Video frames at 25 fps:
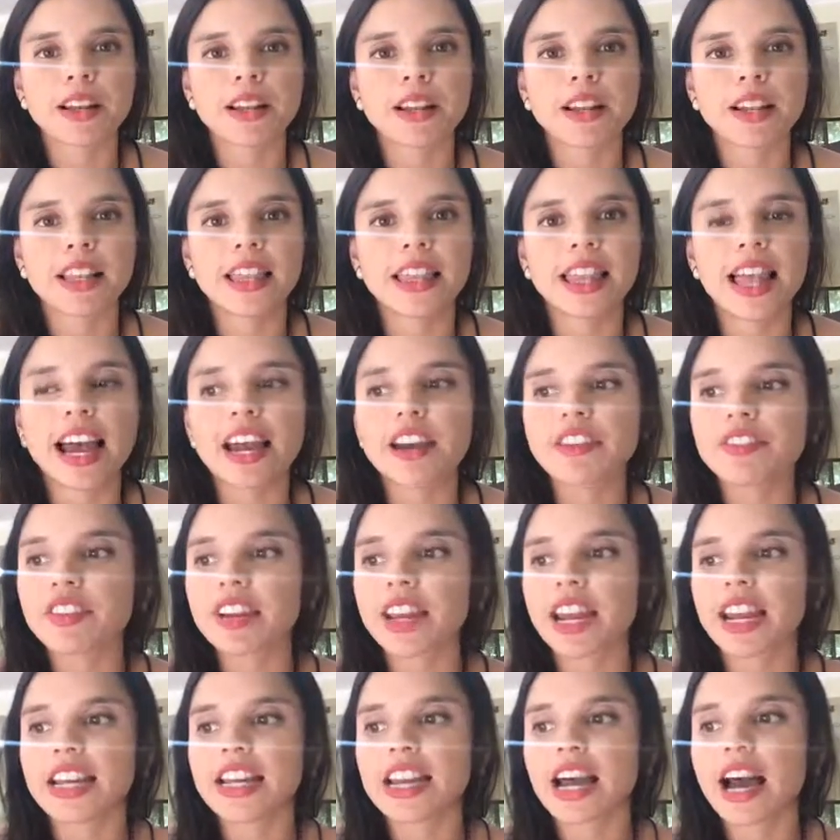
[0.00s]
life
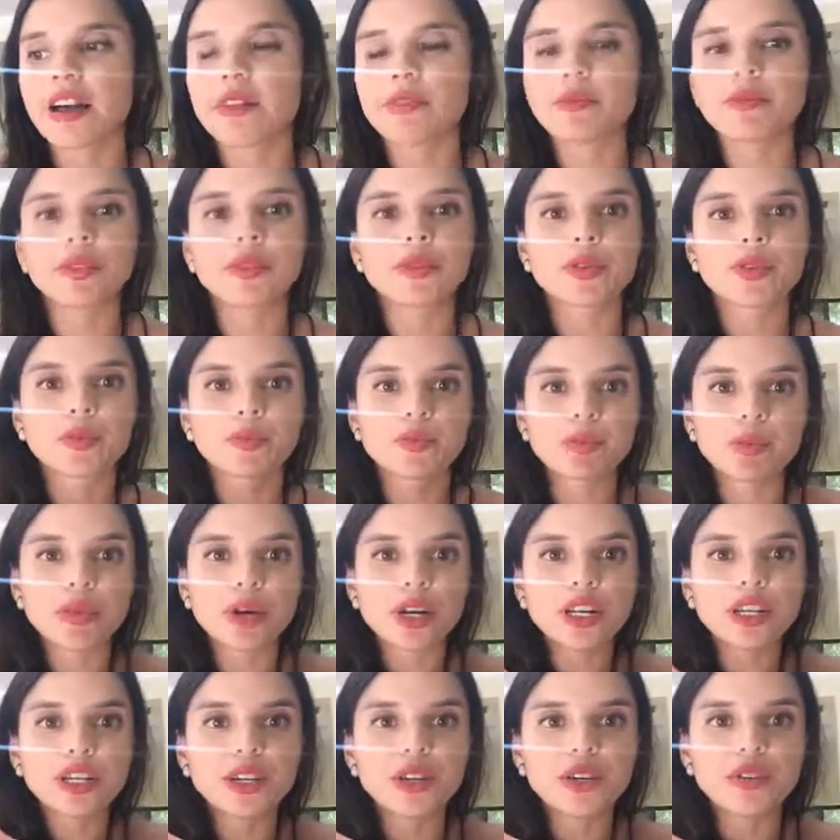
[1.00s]
cannot
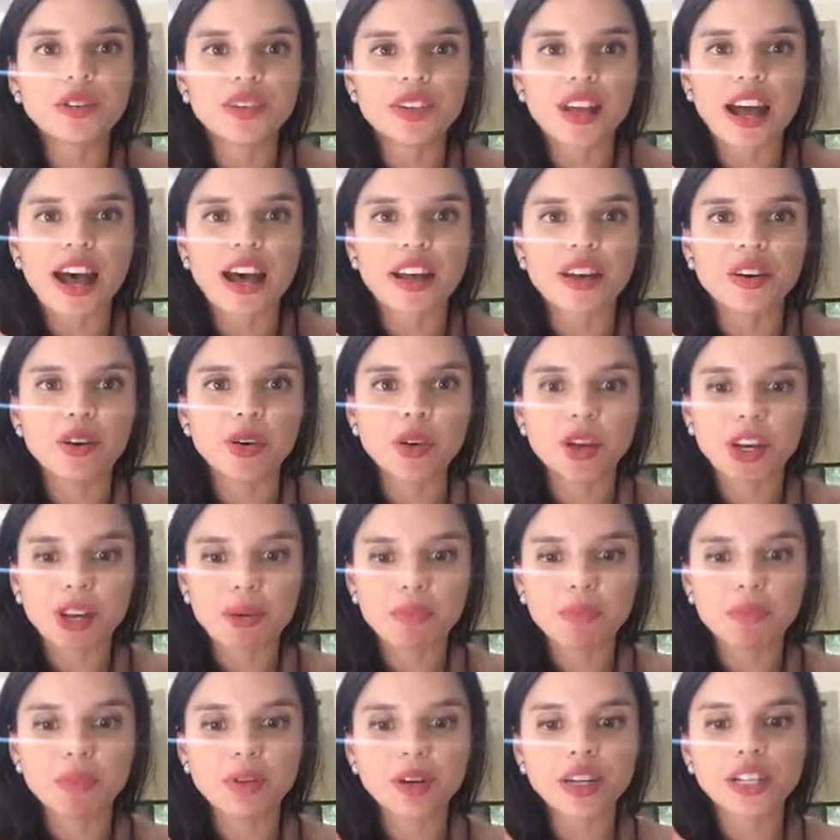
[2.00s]
bring you that, or
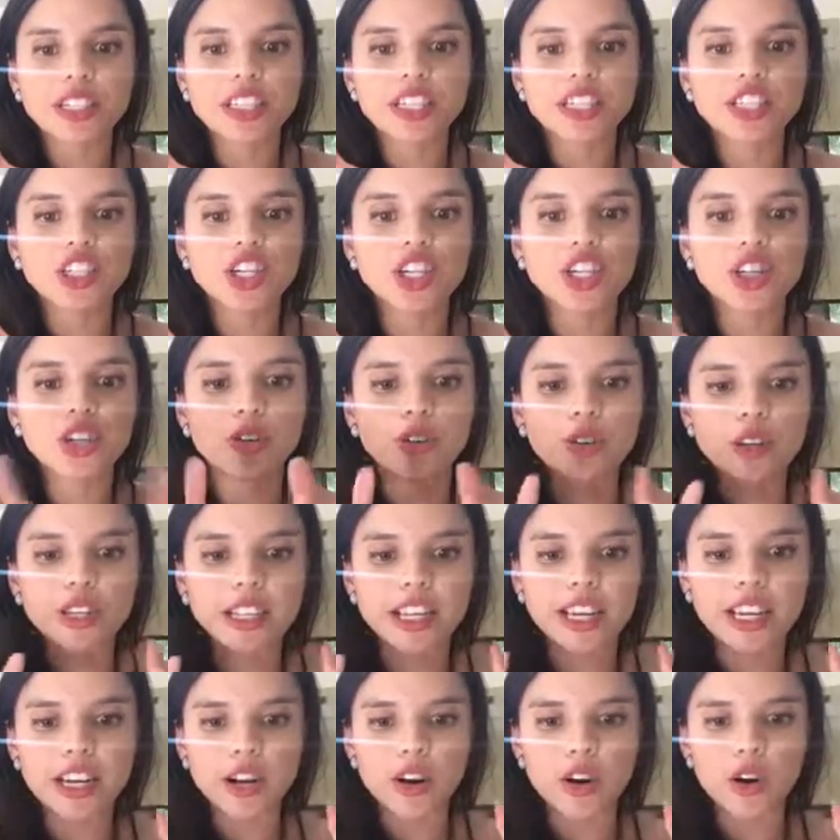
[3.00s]
it brings it to you and
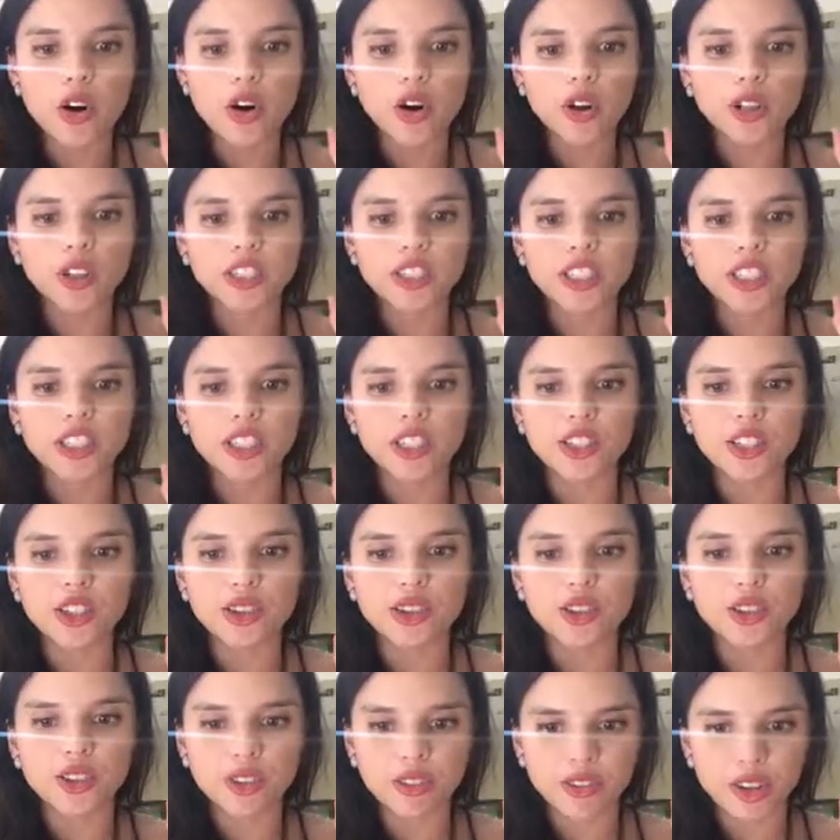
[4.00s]
then it holds in the
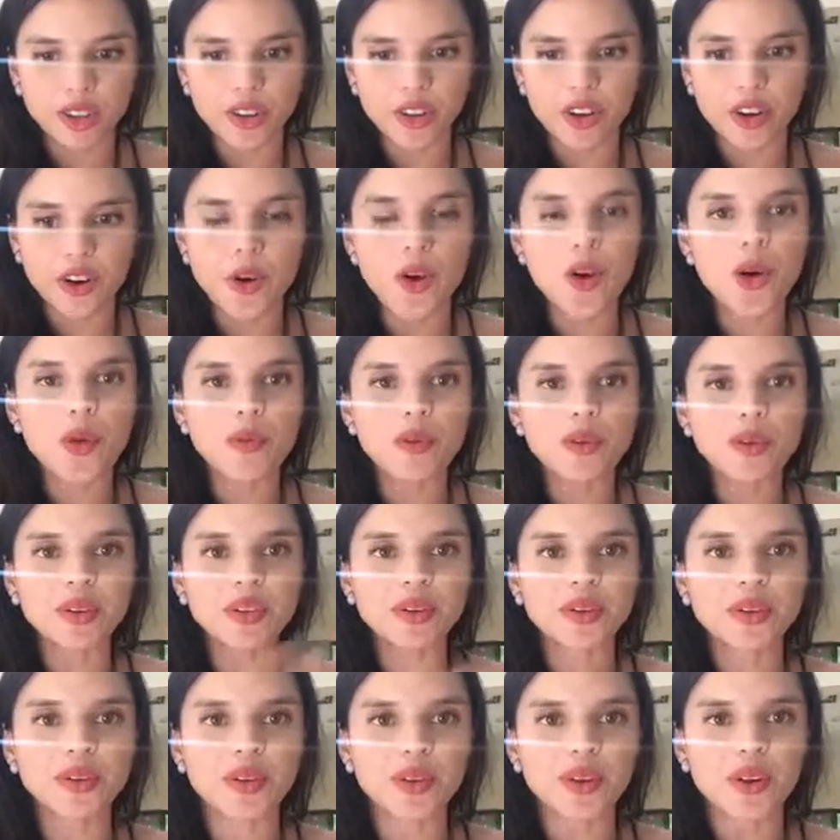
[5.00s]
door of your home, and
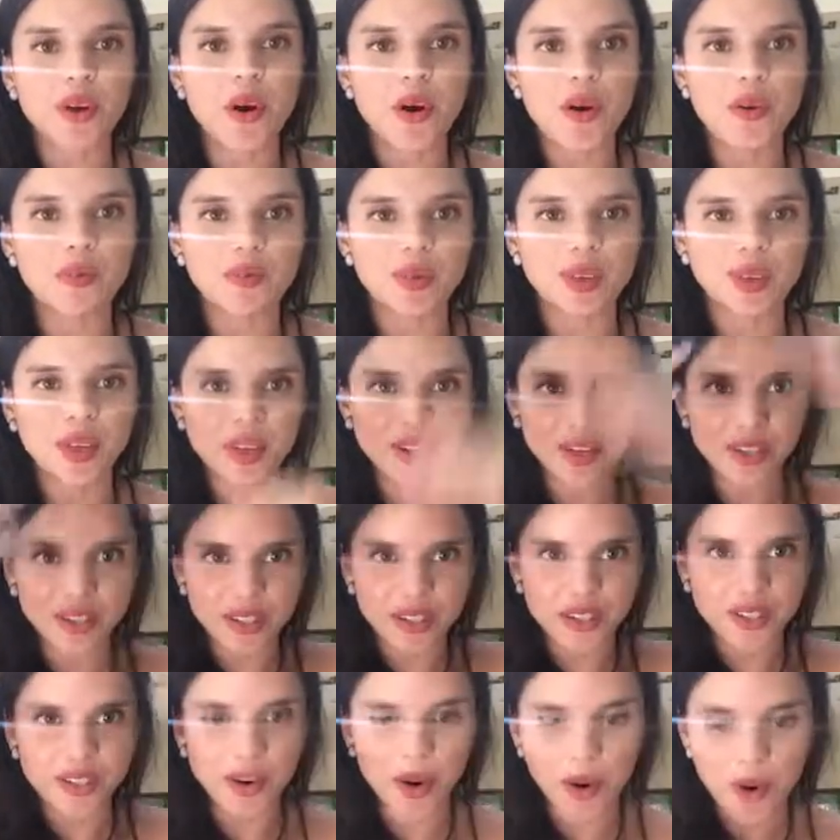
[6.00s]
your home here,
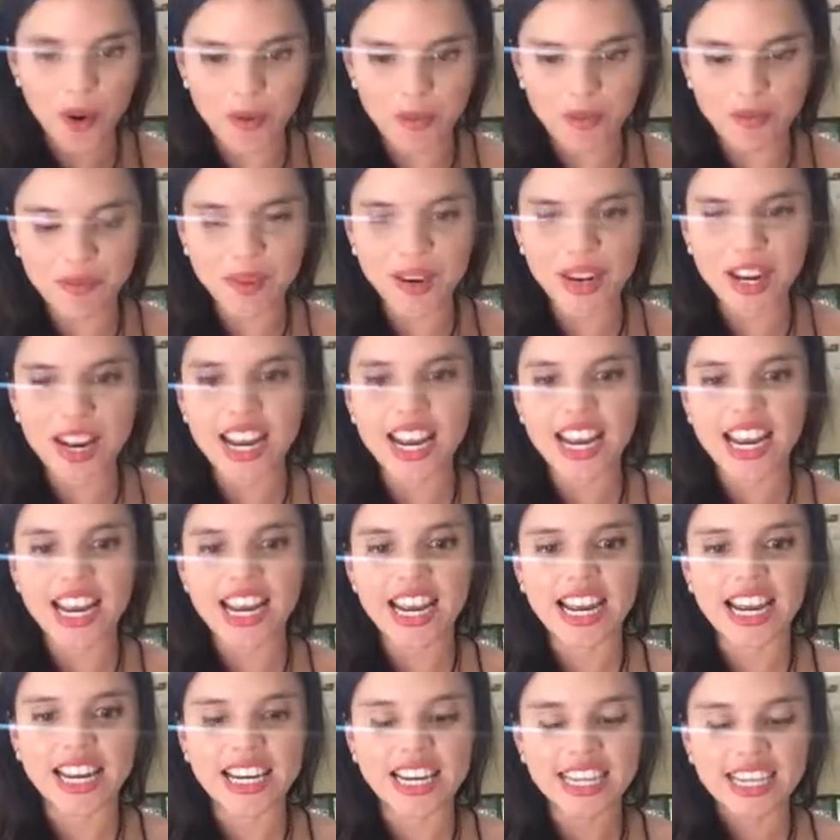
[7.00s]
this home,
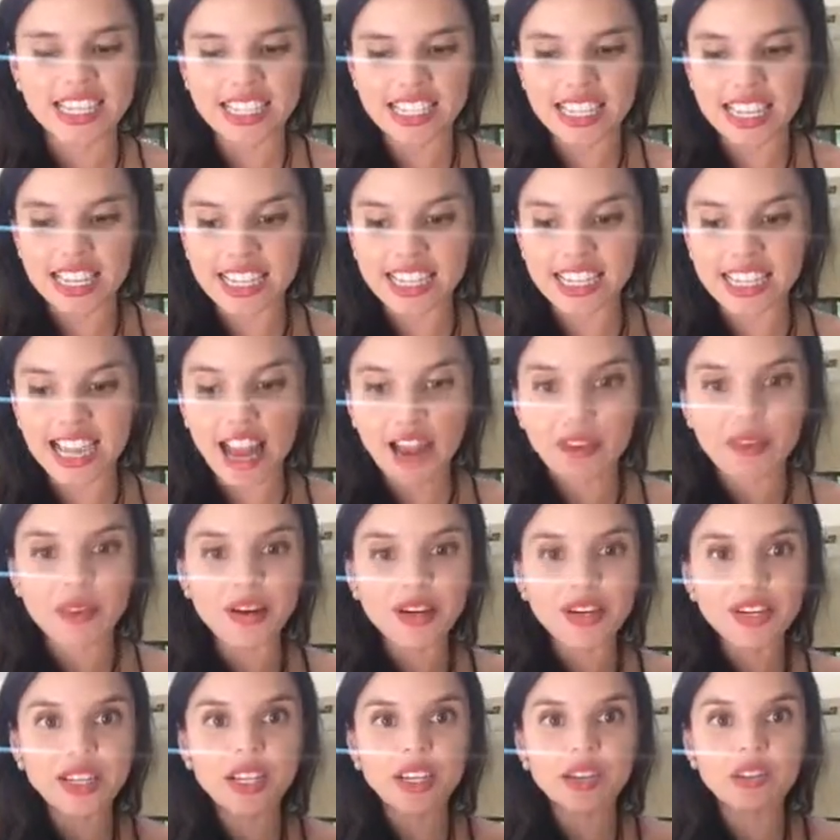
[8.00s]
and it says, I
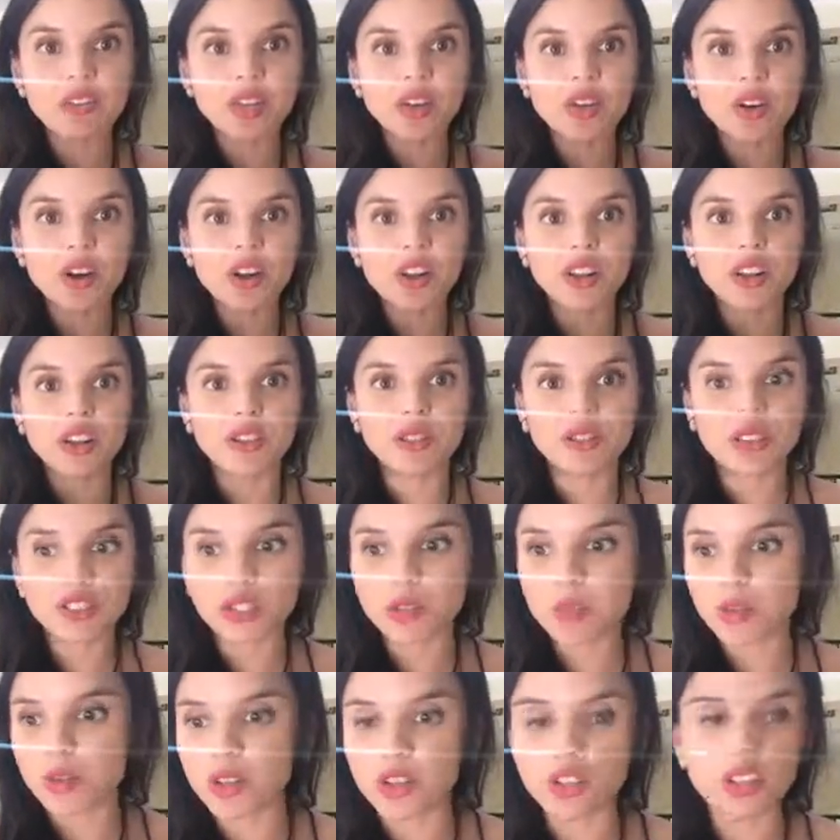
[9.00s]
want to give you all of
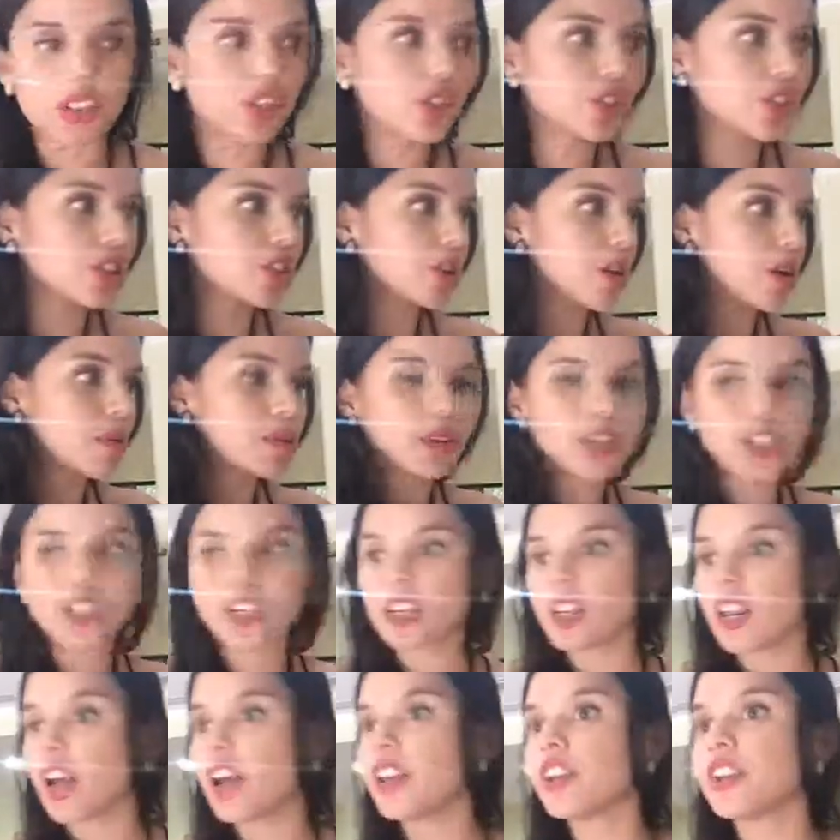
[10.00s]
this, but there's just so much
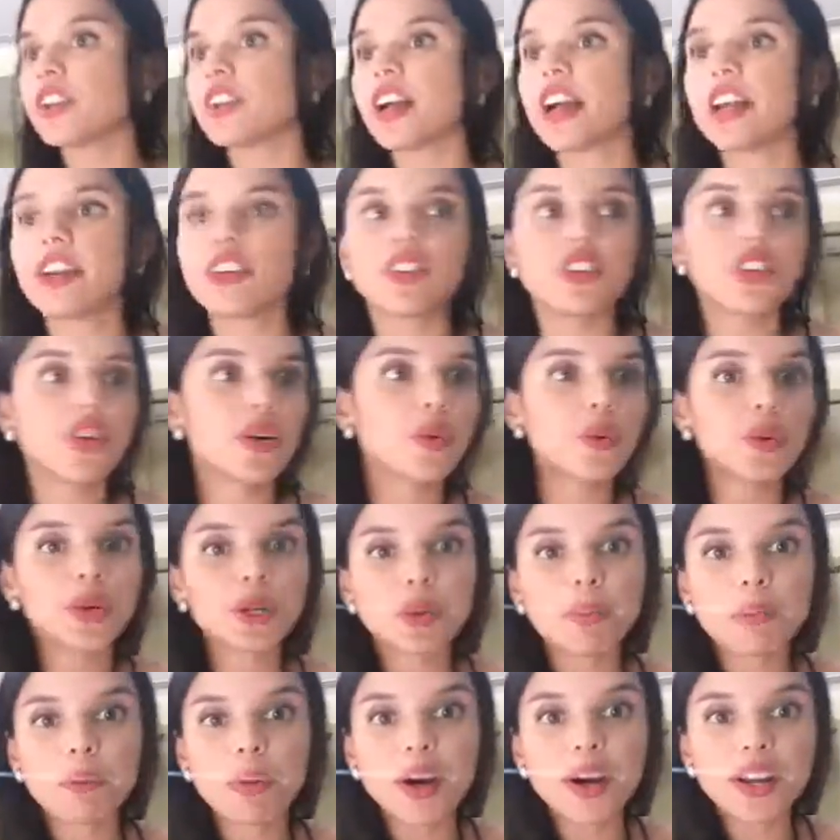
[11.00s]
clutter, I don't know where
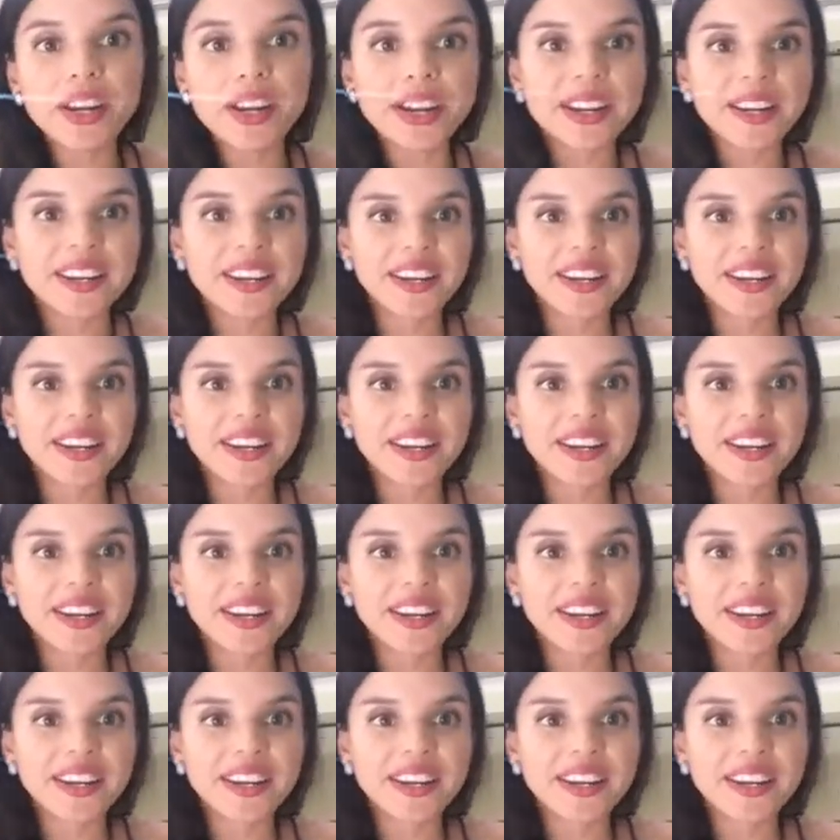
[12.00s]
to put it.